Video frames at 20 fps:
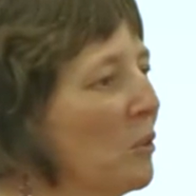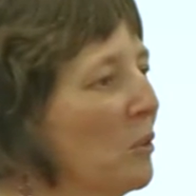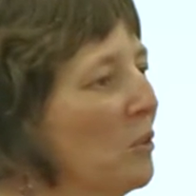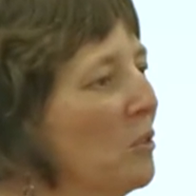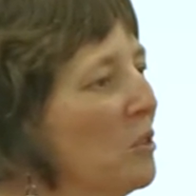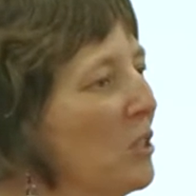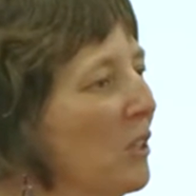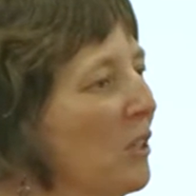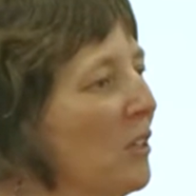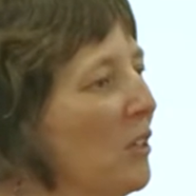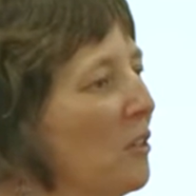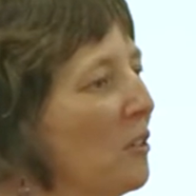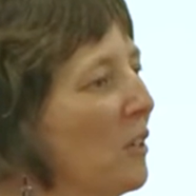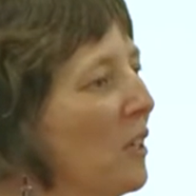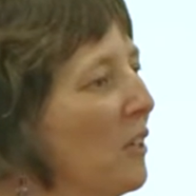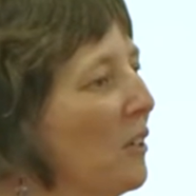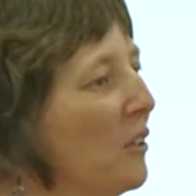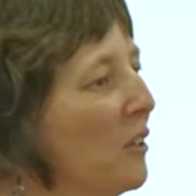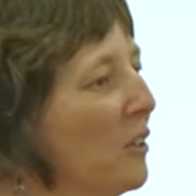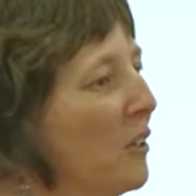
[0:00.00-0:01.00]
we're losing another
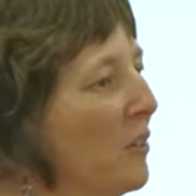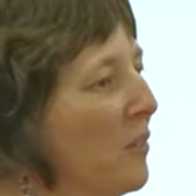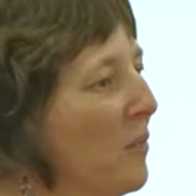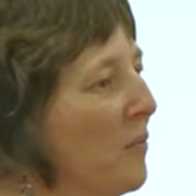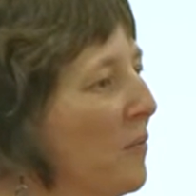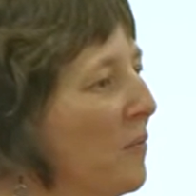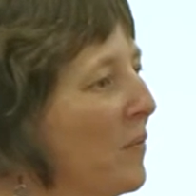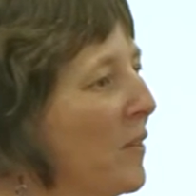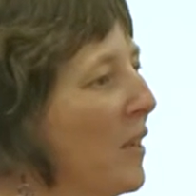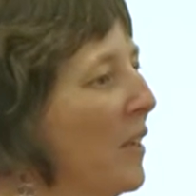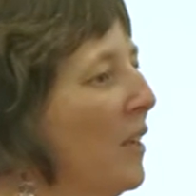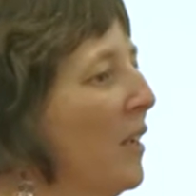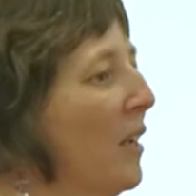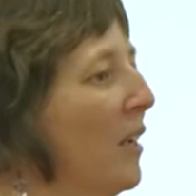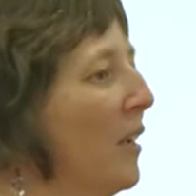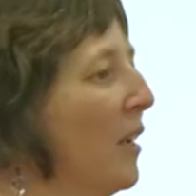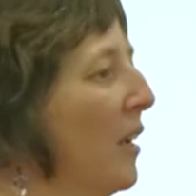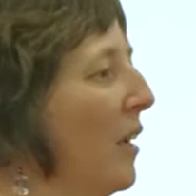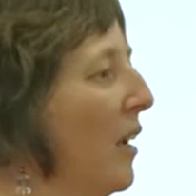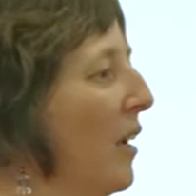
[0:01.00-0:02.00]
acre.
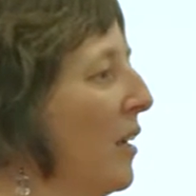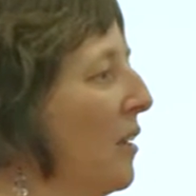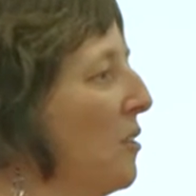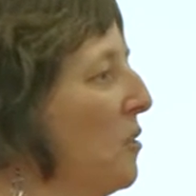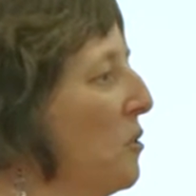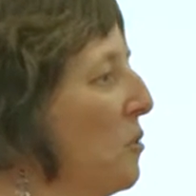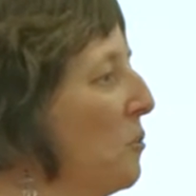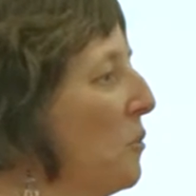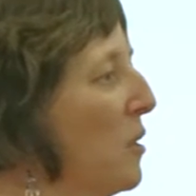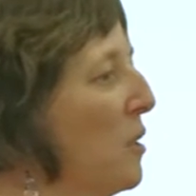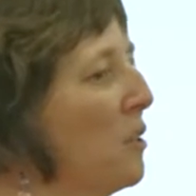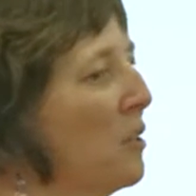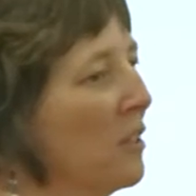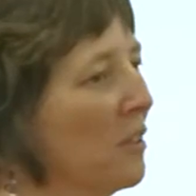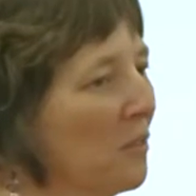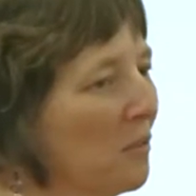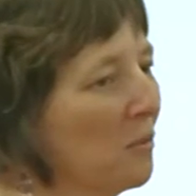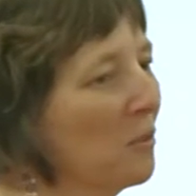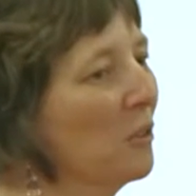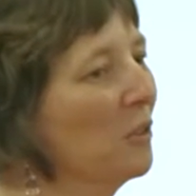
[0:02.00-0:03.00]
And with
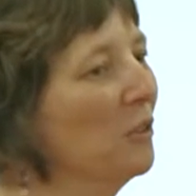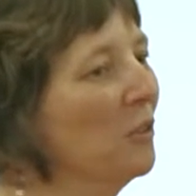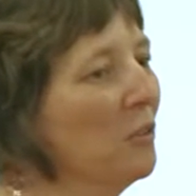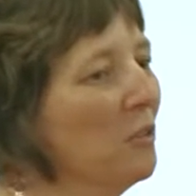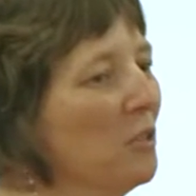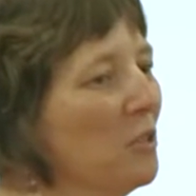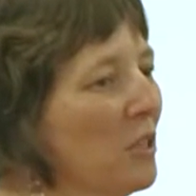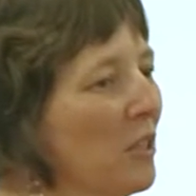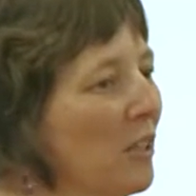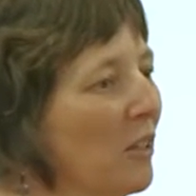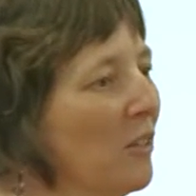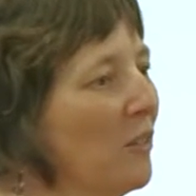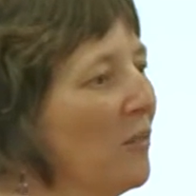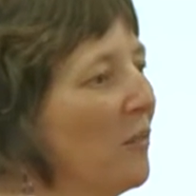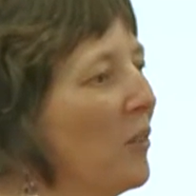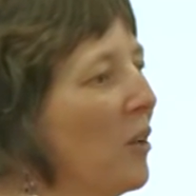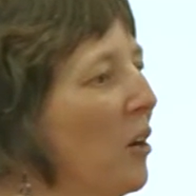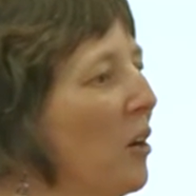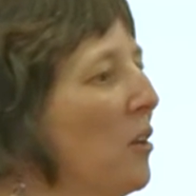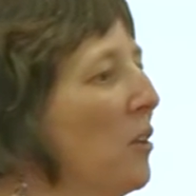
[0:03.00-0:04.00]
it, we're losing
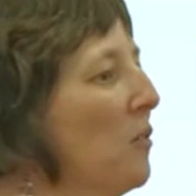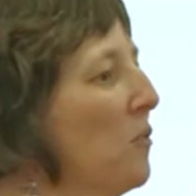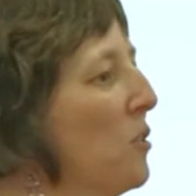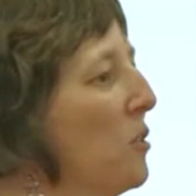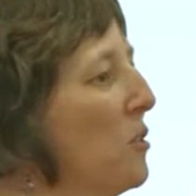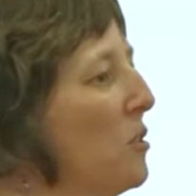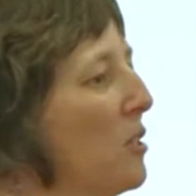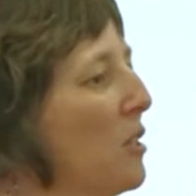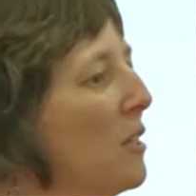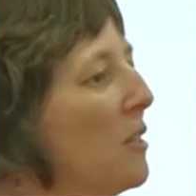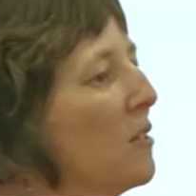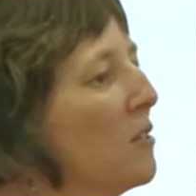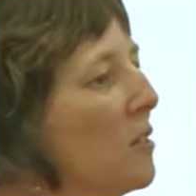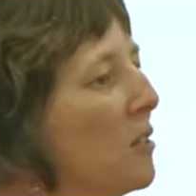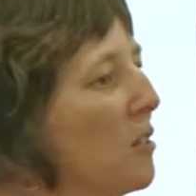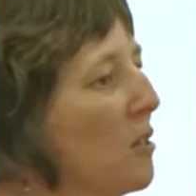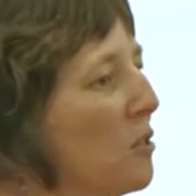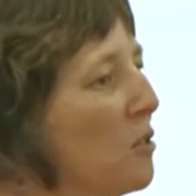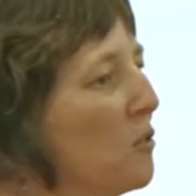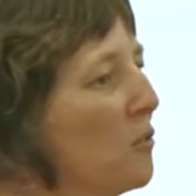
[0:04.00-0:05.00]
all of those things that
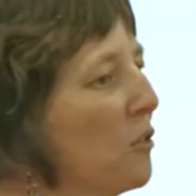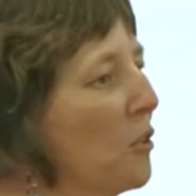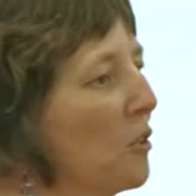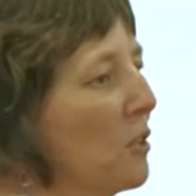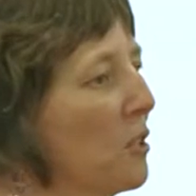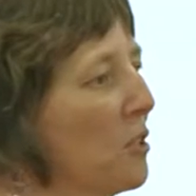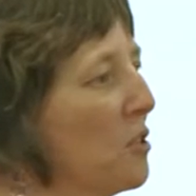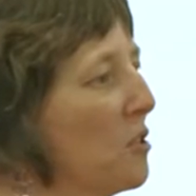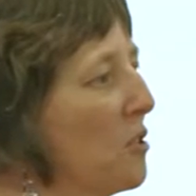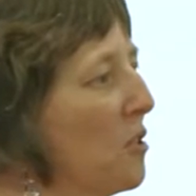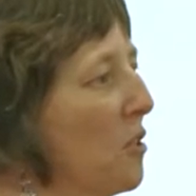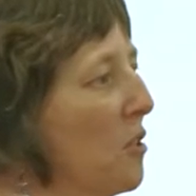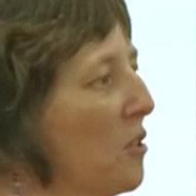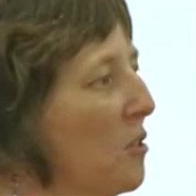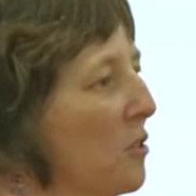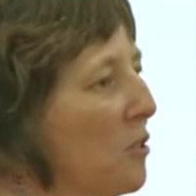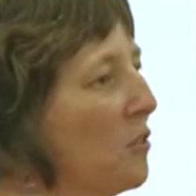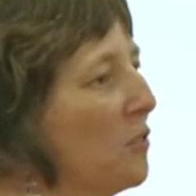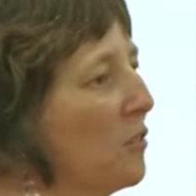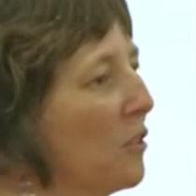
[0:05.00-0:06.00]
these forests
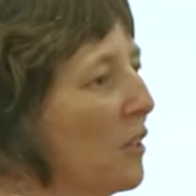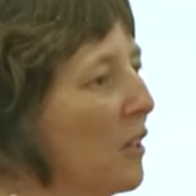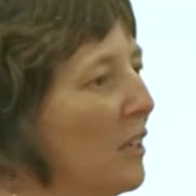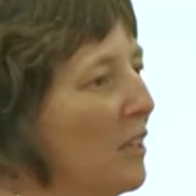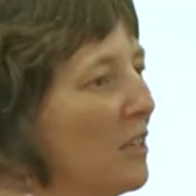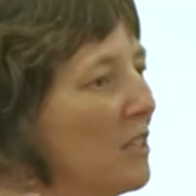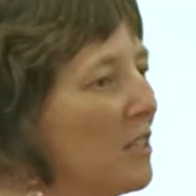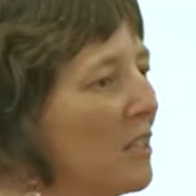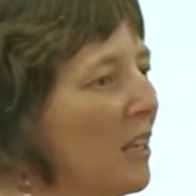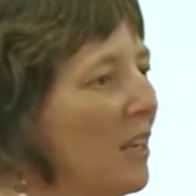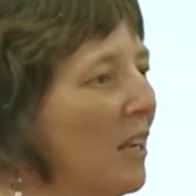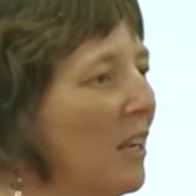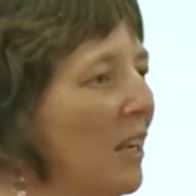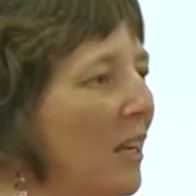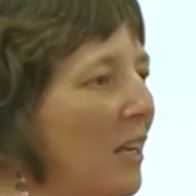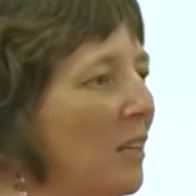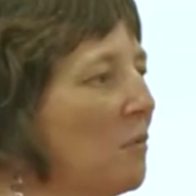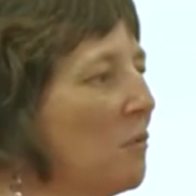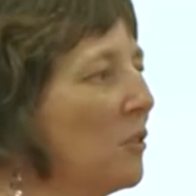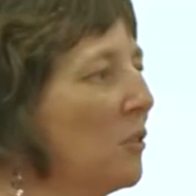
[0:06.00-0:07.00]
do for us,
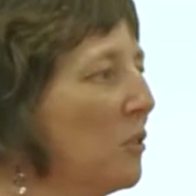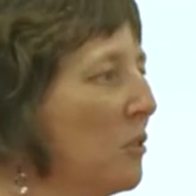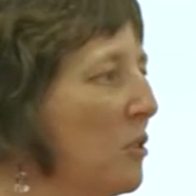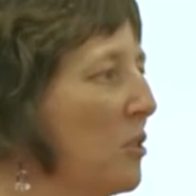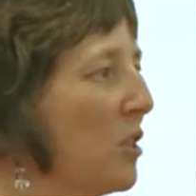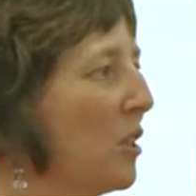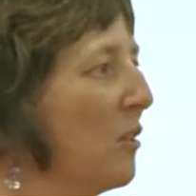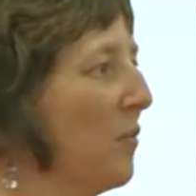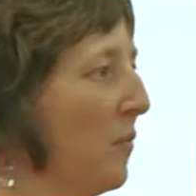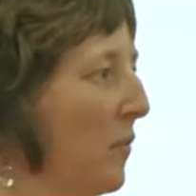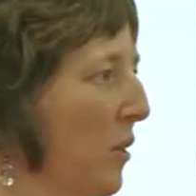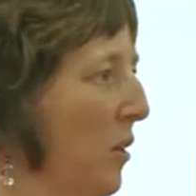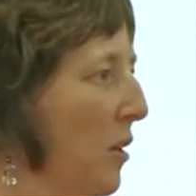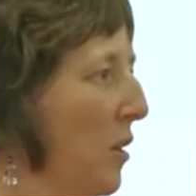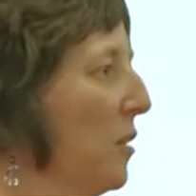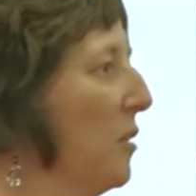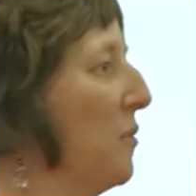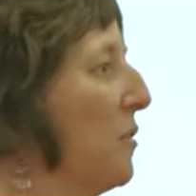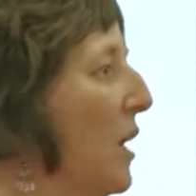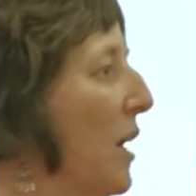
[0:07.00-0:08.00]
and we're losing
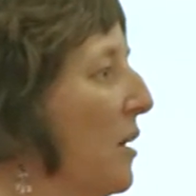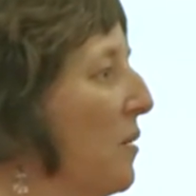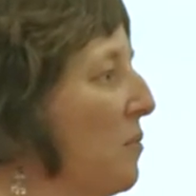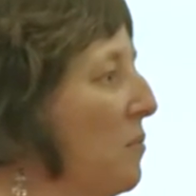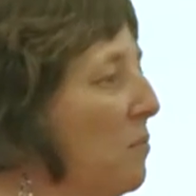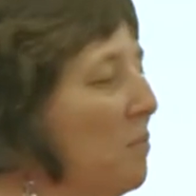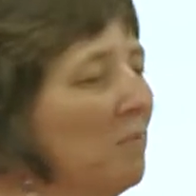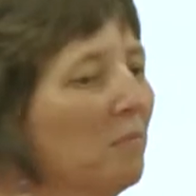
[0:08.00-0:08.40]
all of that